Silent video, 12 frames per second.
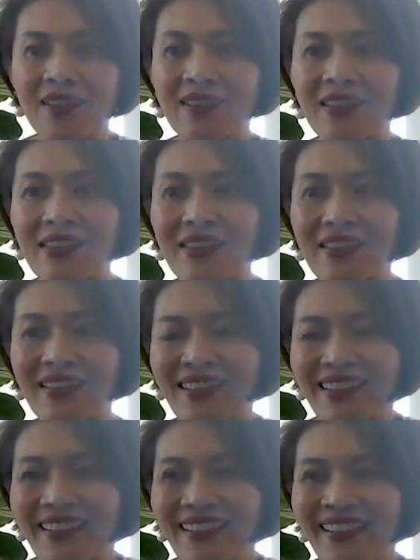the
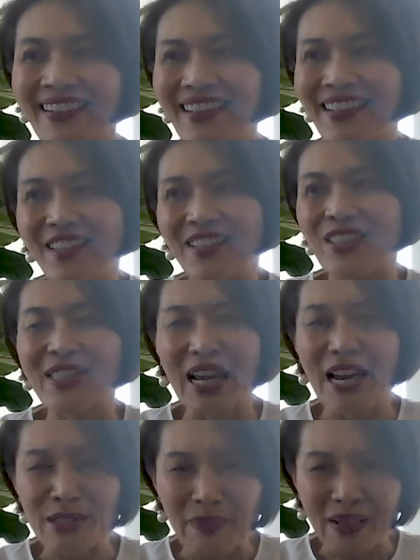just the
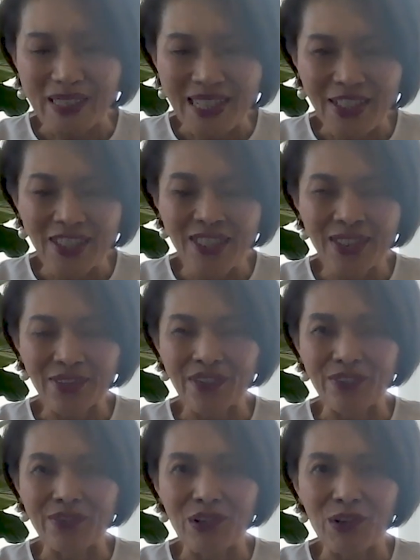expectations of
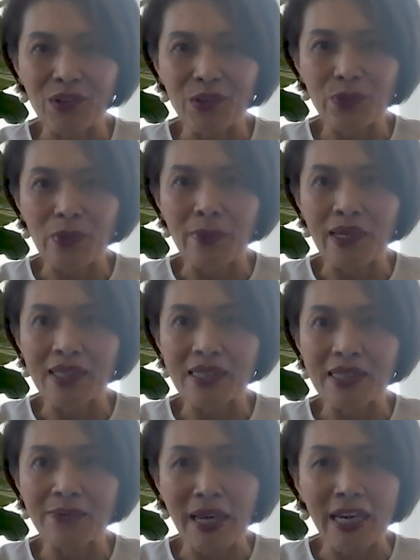the roles.
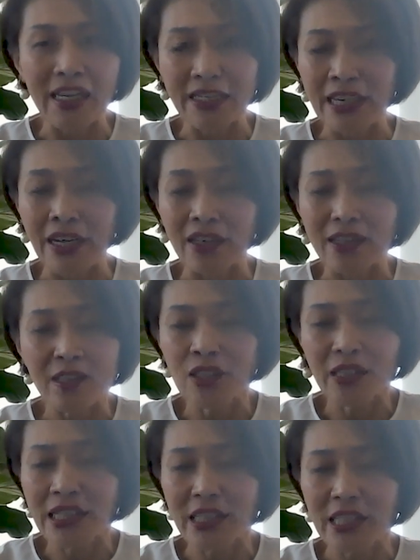Women it's
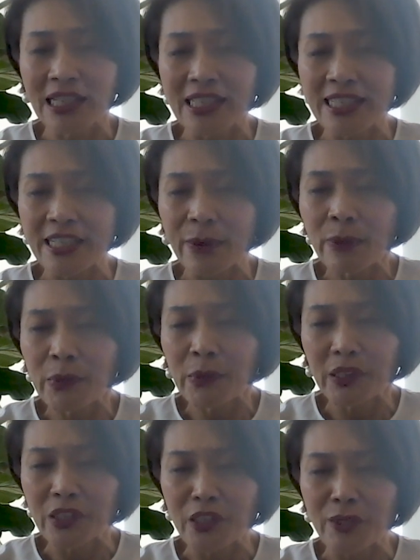not that they're less capable,
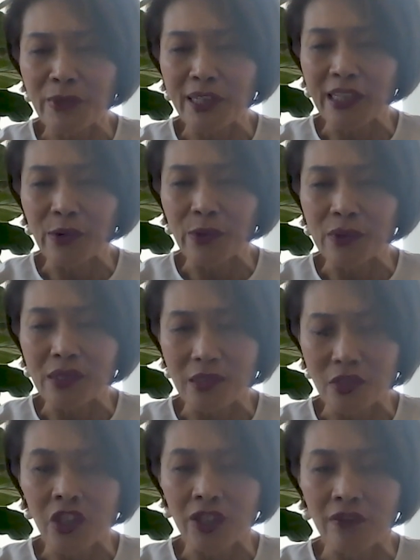they just make their own
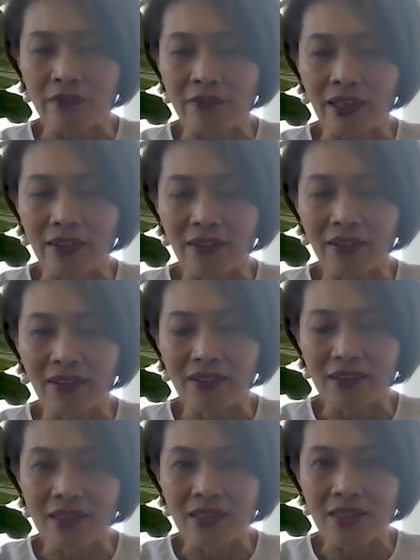decision that
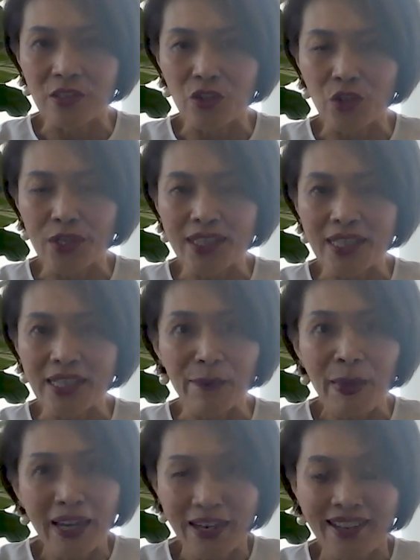this is the choice that
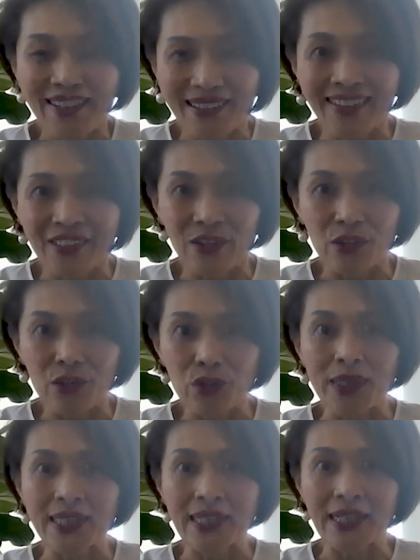they make,
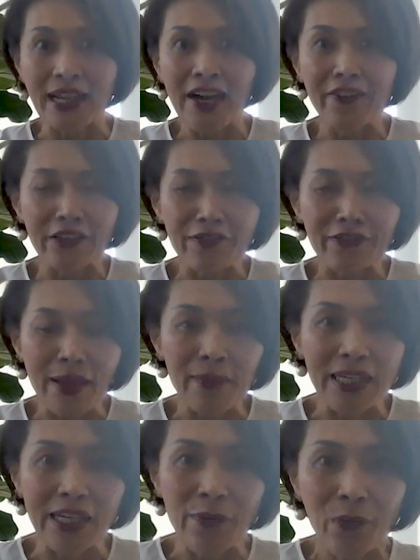towards their life, their
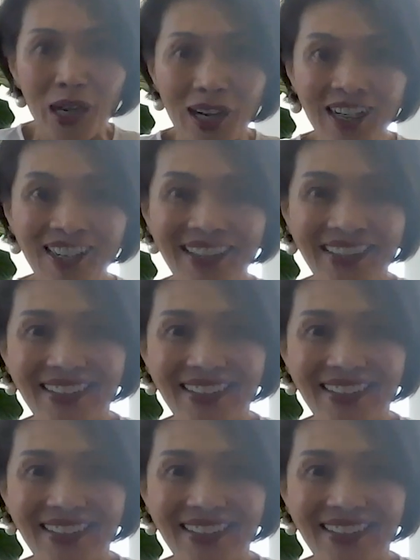family, and their work.